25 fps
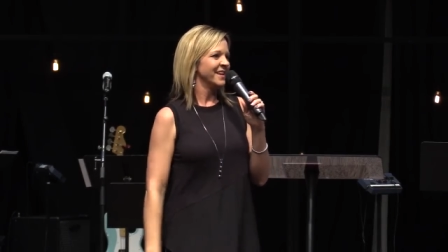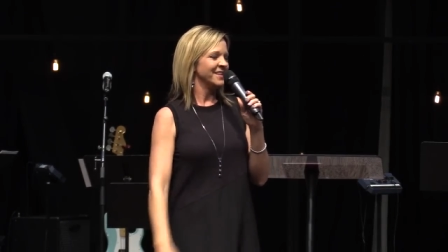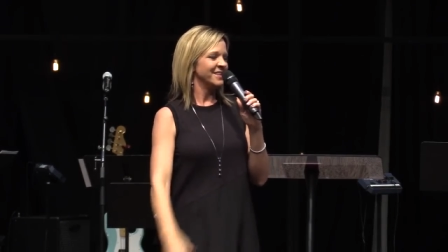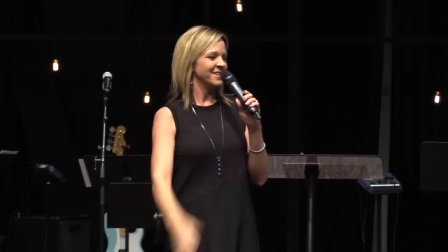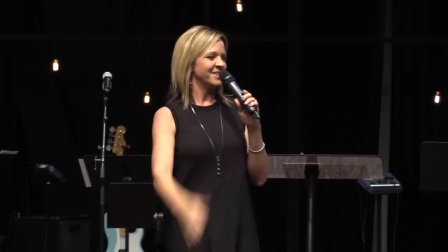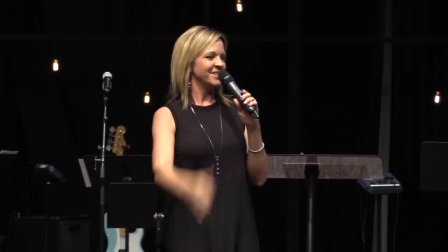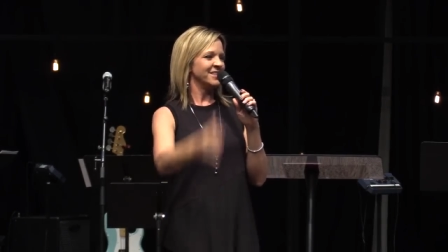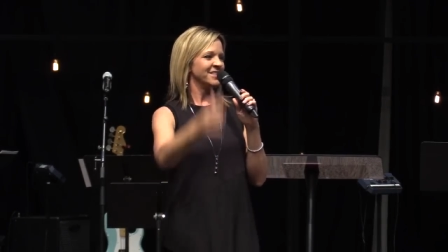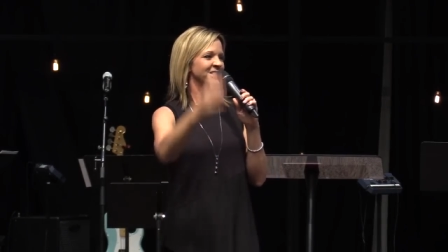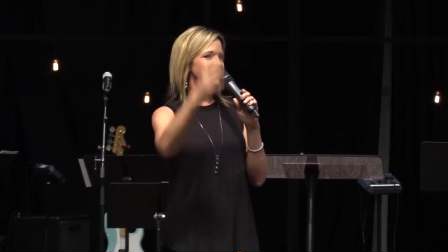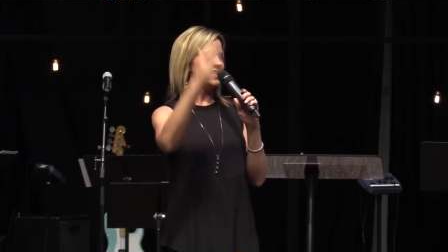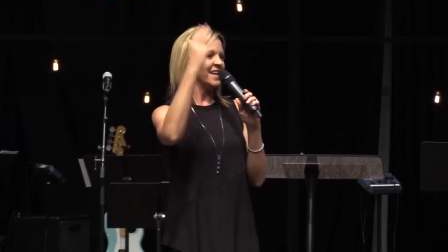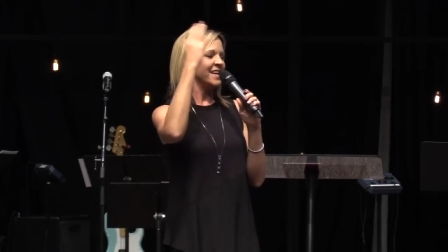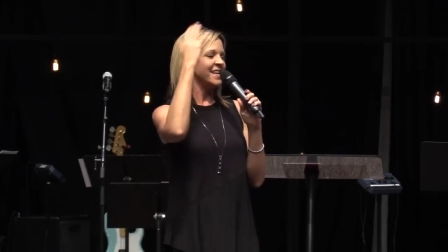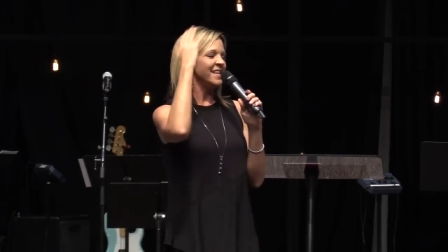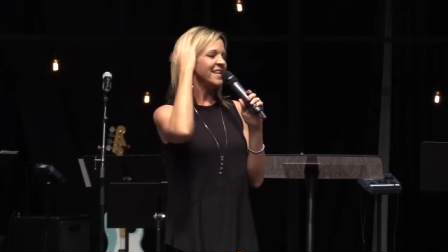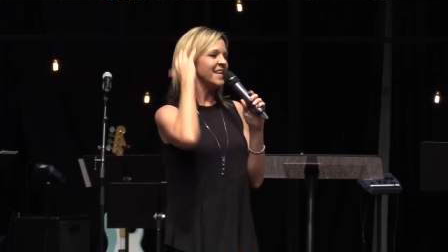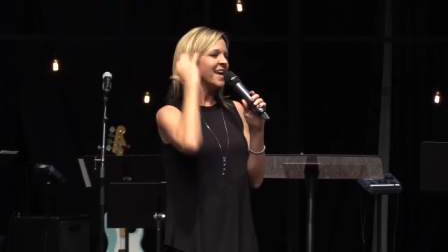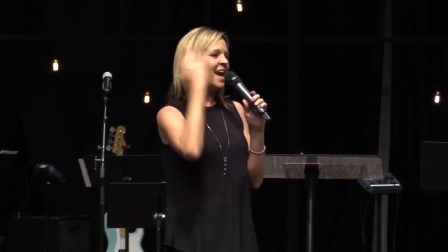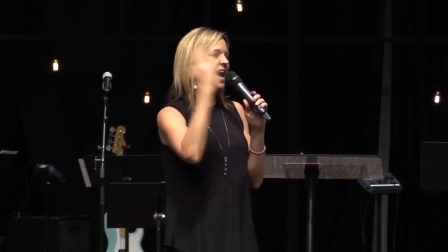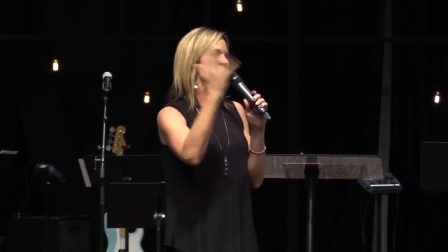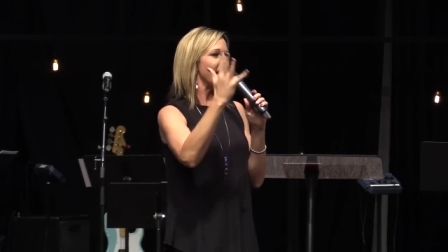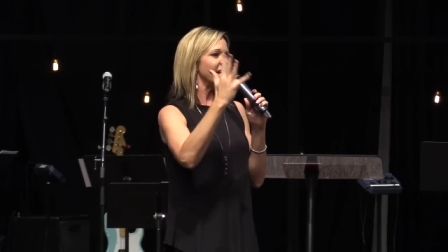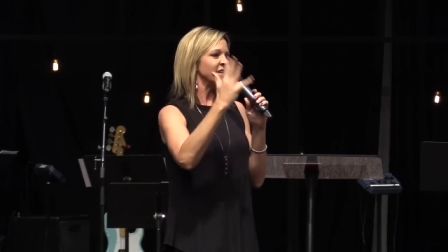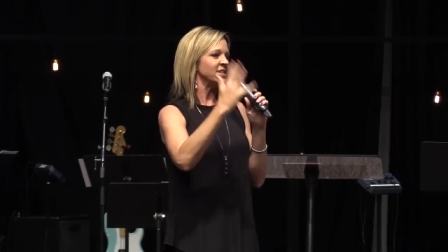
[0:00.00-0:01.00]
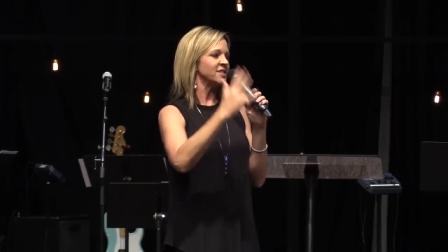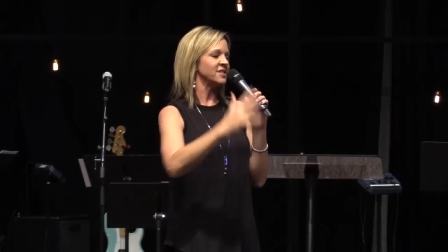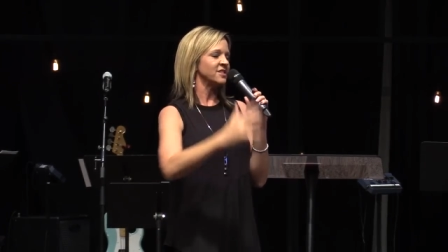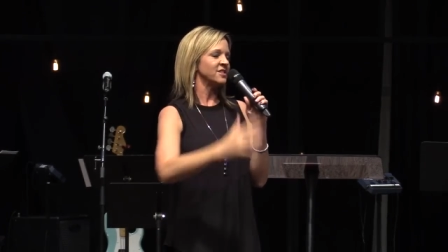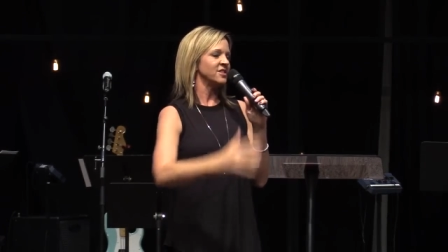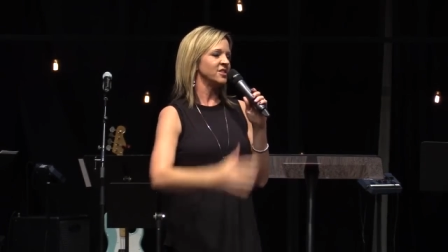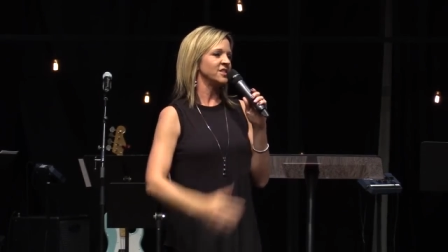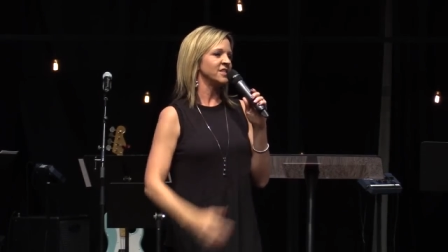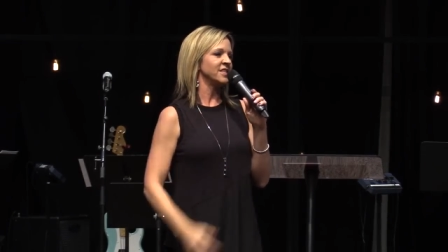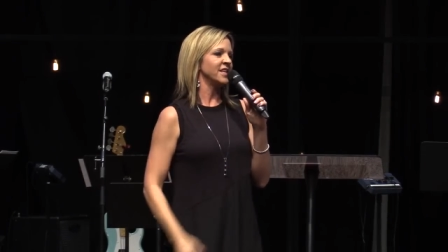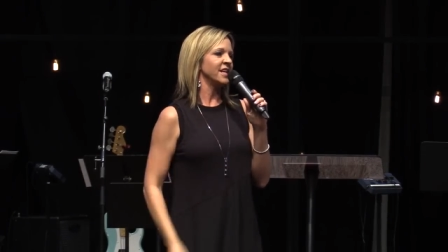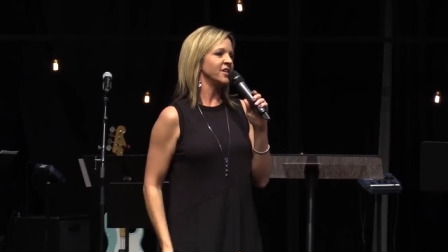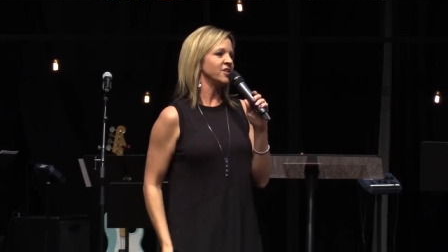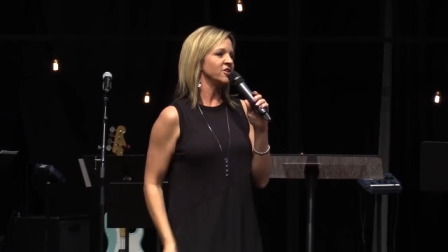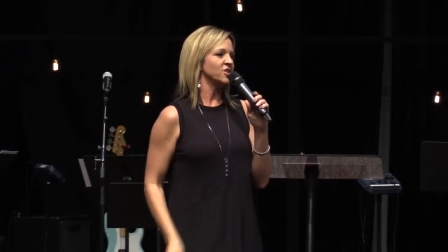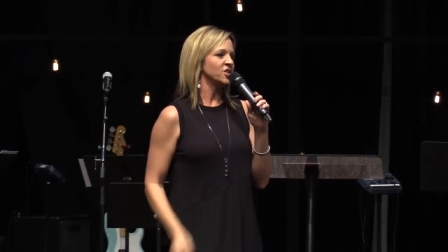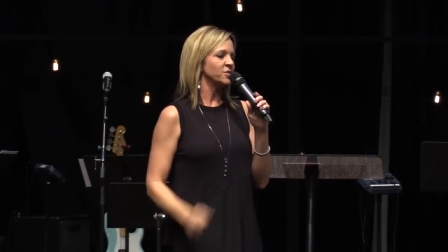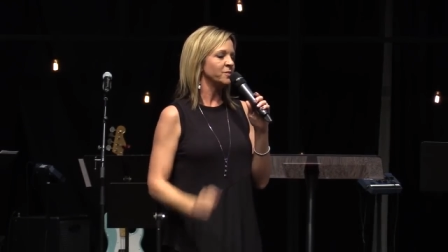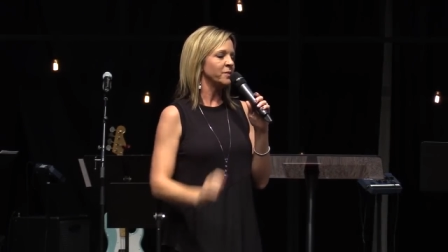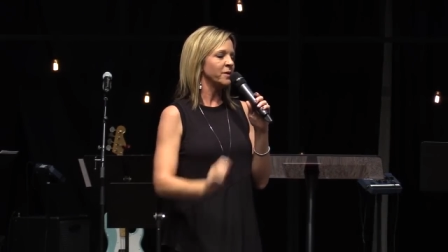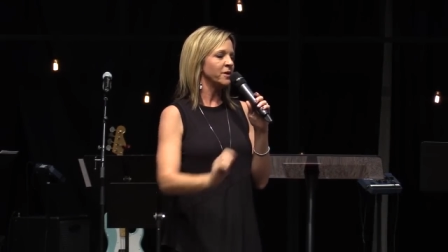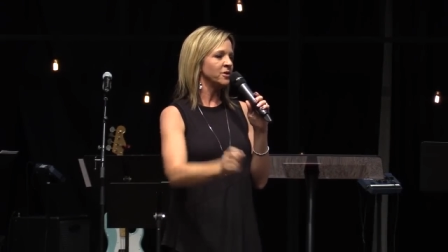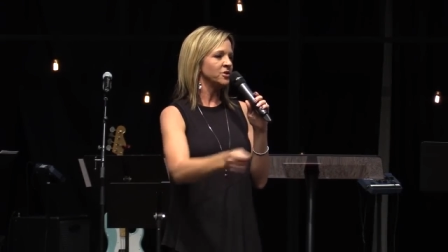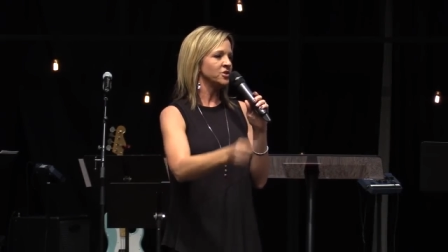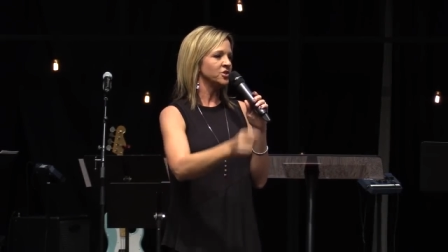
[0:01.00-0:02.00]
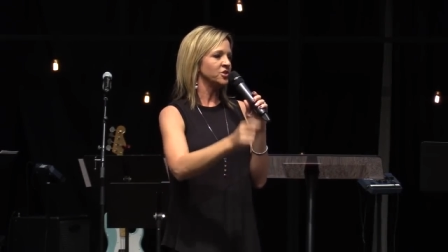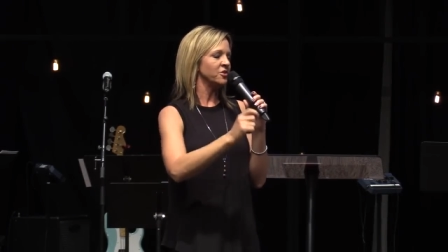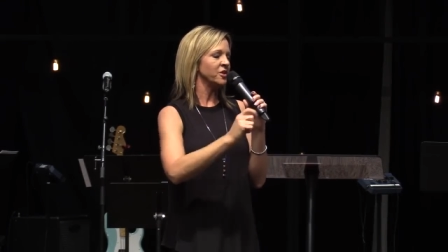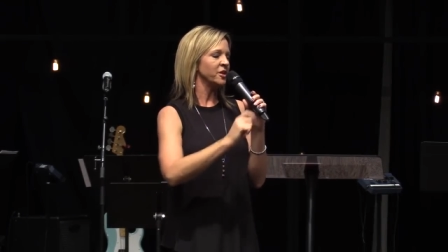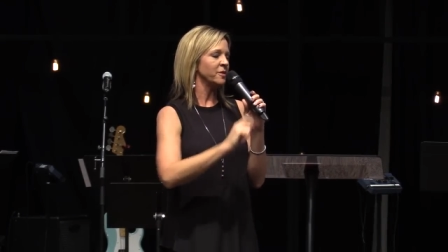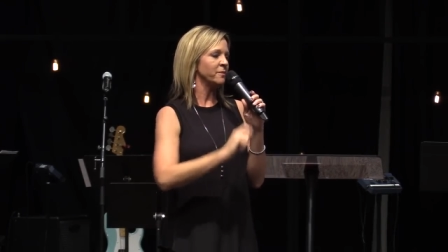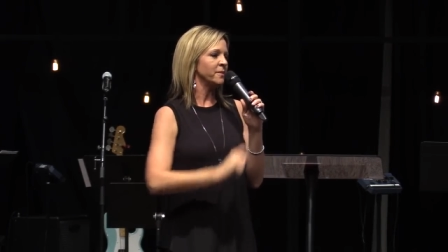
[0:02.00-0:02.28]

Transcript: She said, Yes. She said, Your spirit showed